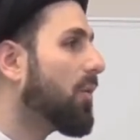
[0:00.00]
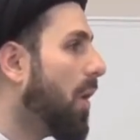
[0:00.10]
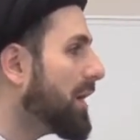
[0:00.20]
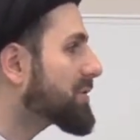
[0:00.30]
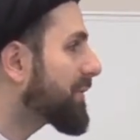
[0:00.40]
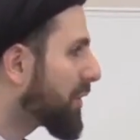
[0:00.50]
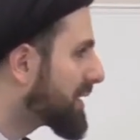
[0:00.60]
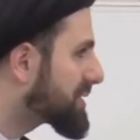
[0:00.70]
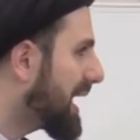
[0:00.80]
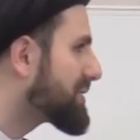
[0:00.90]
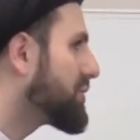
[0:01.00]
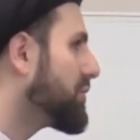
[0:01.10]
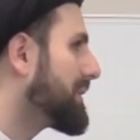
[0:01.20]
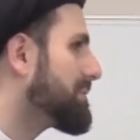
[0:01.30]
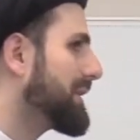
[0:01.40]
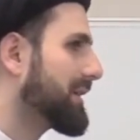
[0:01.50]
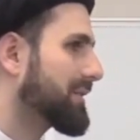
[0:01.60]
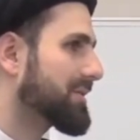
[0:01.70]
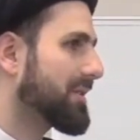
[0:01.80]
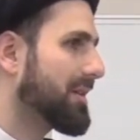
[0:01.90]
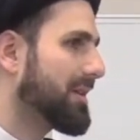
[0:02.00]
wants for us as human beings.